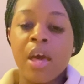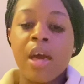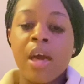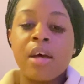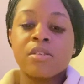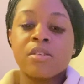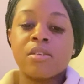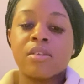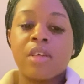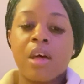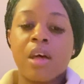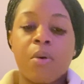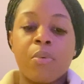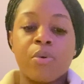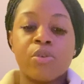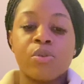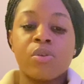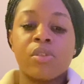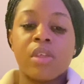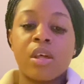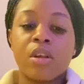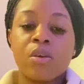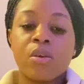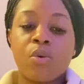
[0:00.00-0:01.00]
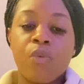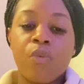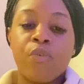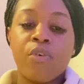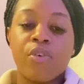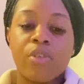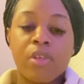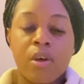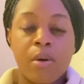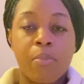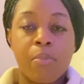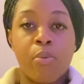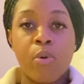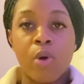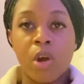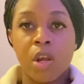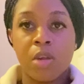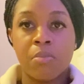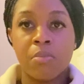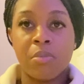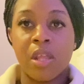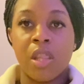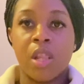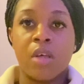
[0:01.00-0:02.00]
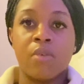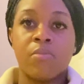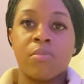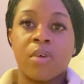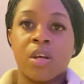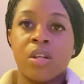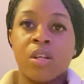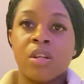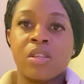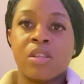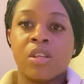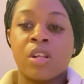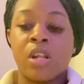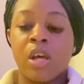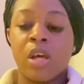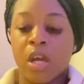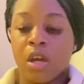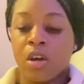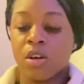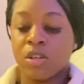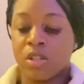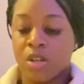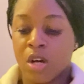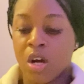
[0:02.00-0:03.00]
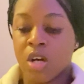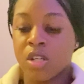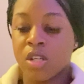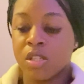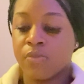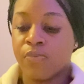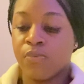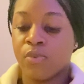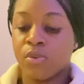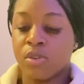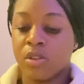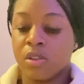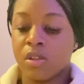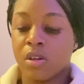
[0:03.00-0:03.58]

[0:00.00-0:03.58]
So that when you then go for the appointment, they're gonna ask for